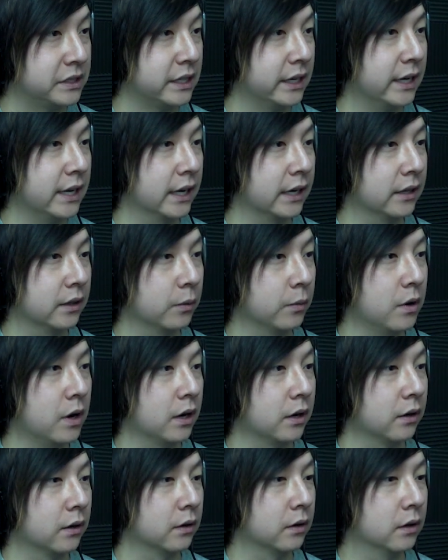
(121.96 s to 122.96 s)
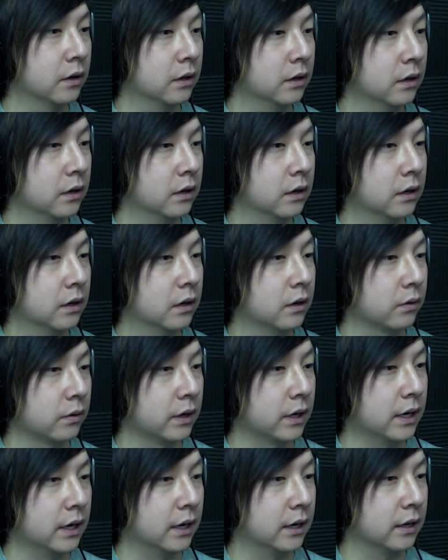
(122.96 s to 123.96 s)
sinking in the water. Oh,
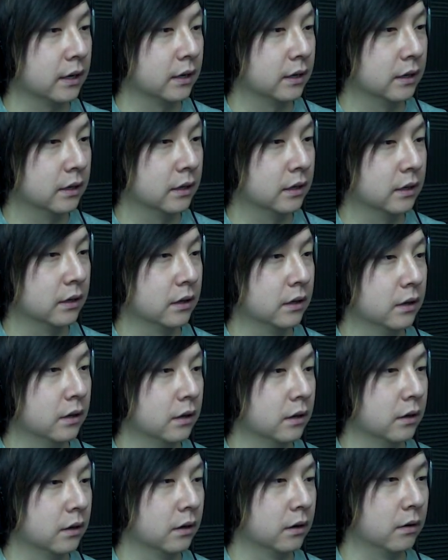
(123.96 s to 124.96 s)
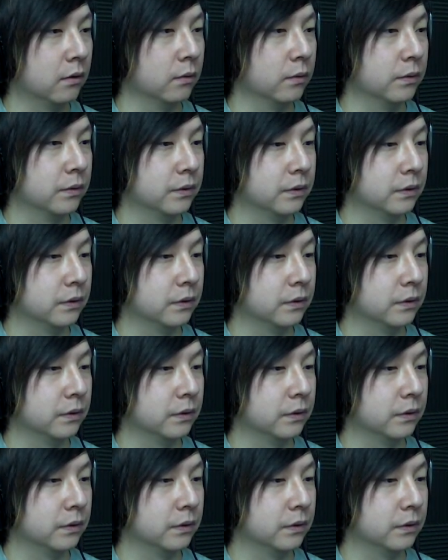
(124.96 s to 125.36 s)
God. Oh,